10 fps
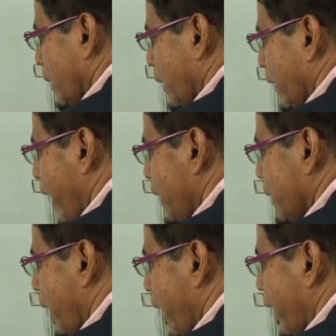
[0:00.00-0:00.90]
All right,
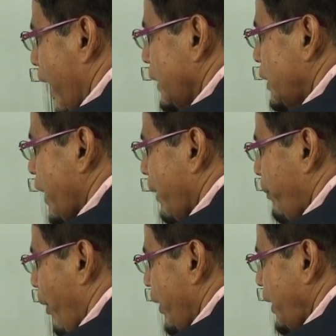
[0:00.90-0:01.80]
and at this
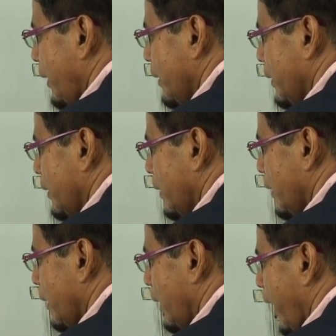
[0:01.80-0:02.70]
checkpoint,
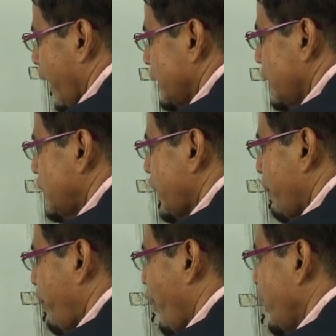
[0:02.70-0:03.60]

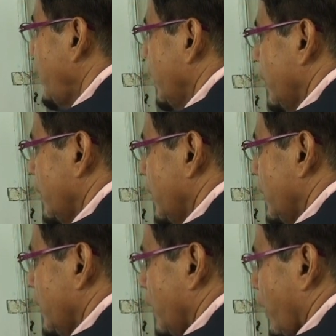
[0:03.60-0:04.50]

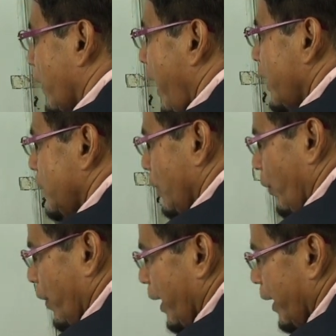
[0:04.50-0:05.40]
all right, as you
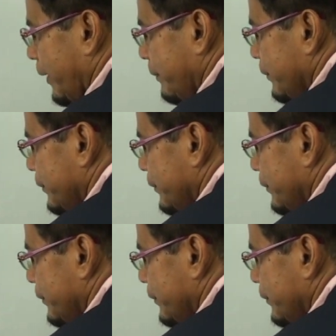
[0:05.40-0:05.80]
go here,